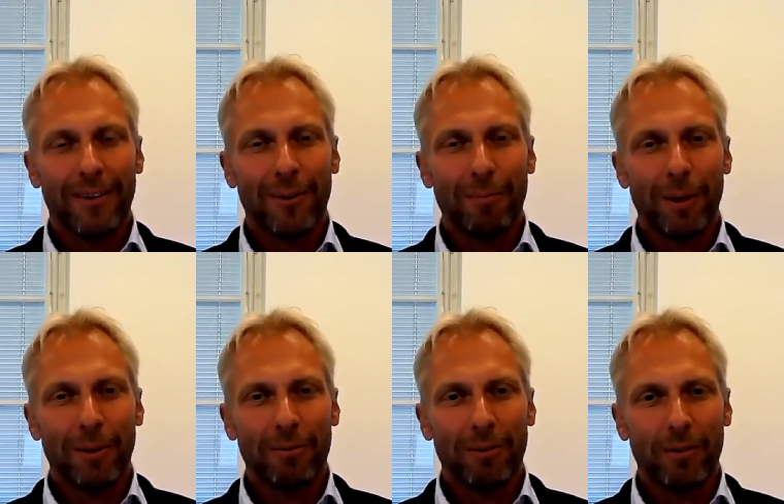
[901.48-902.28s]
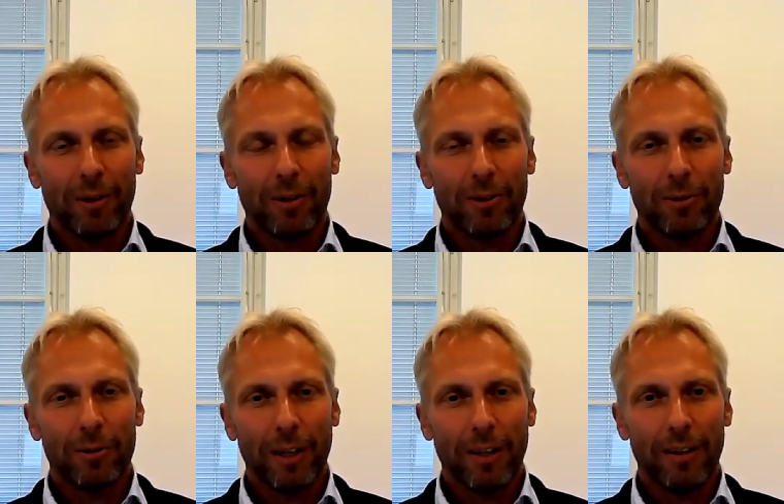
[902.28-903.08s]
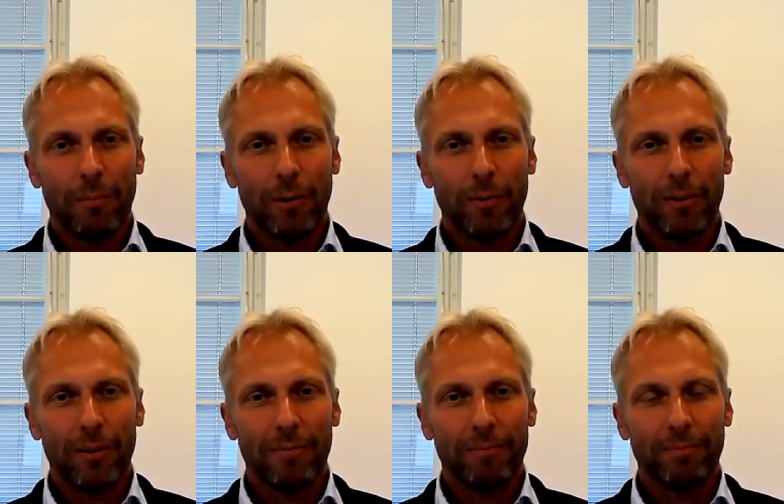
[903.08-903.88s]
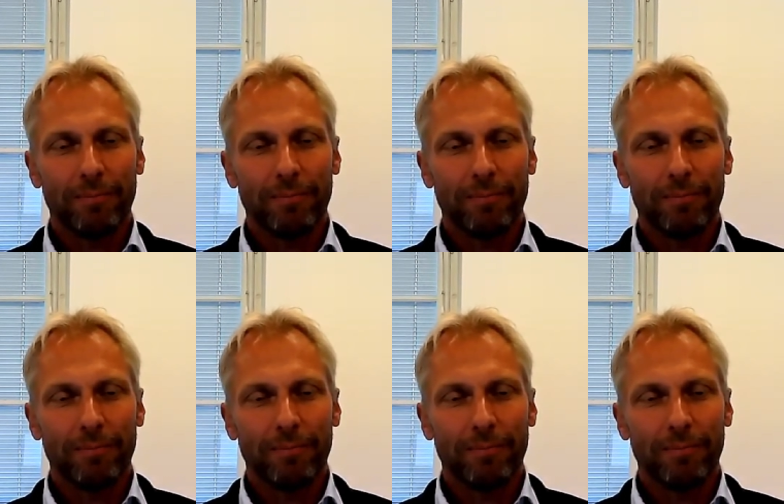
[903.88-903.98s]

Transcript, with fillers: competitive advantage also in the deal process.